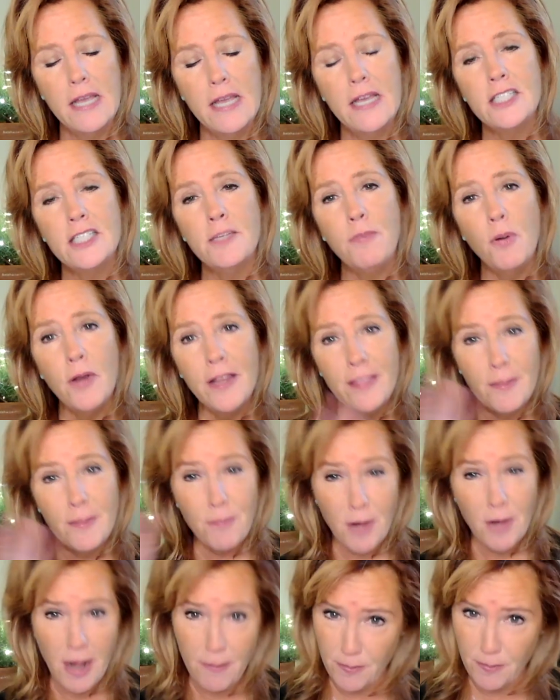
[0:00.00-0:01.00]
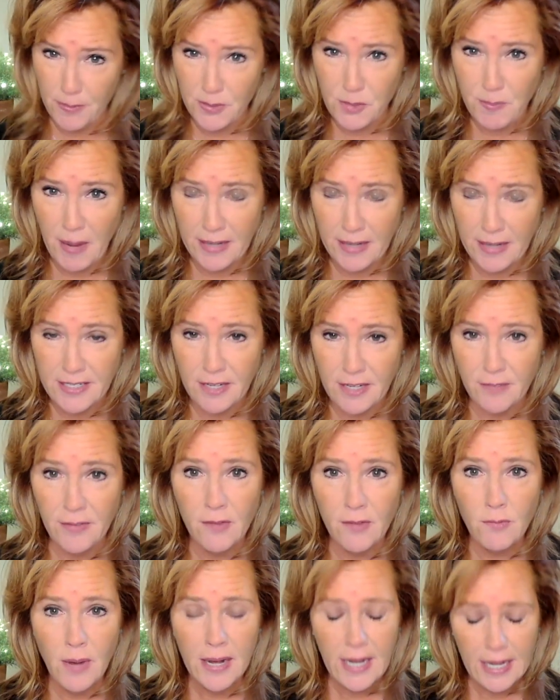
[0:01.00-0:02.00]
to put it in the proper perspective
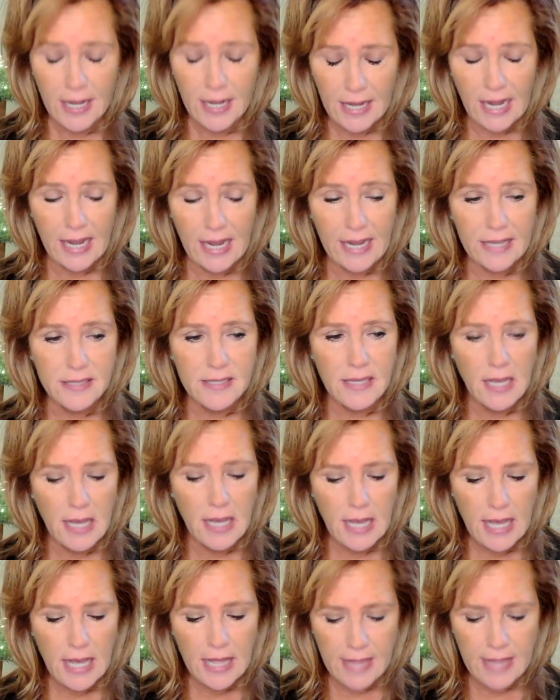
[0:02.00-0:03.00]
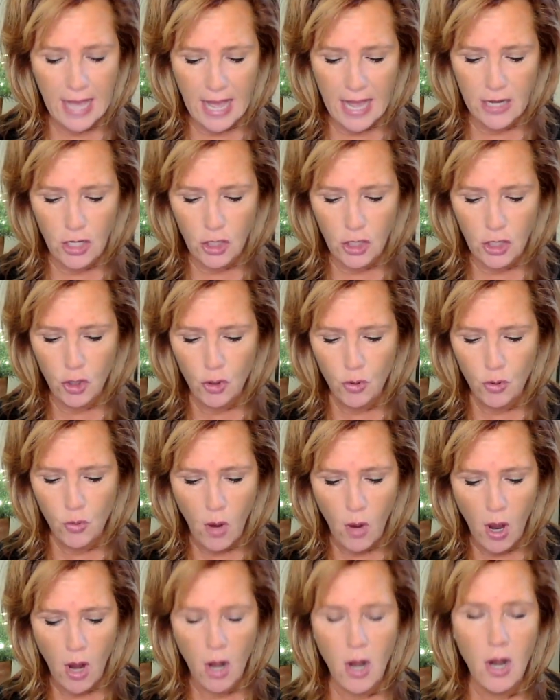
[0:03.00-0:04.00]
and recognize that
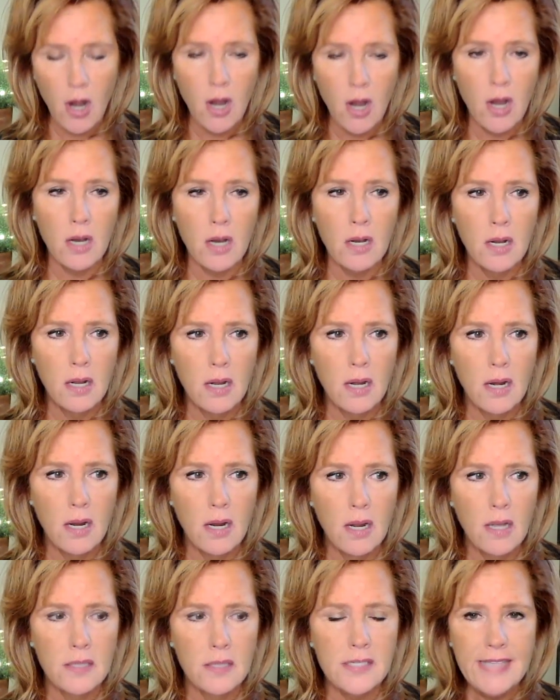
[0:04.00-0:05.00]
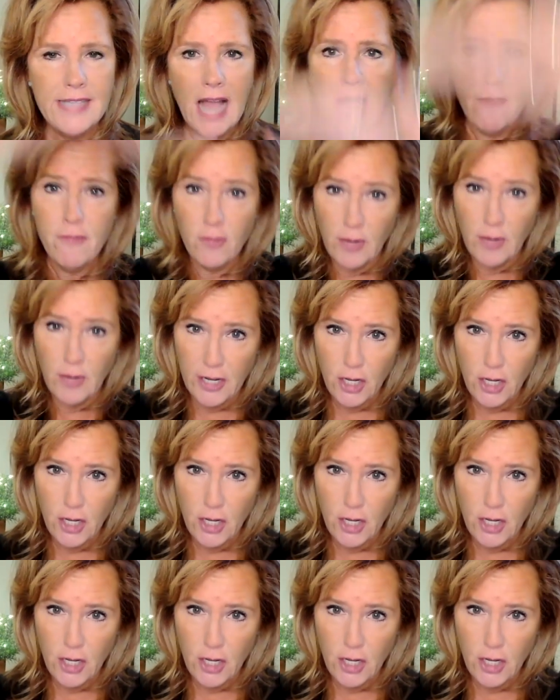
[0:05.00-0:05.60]
you are sovereign.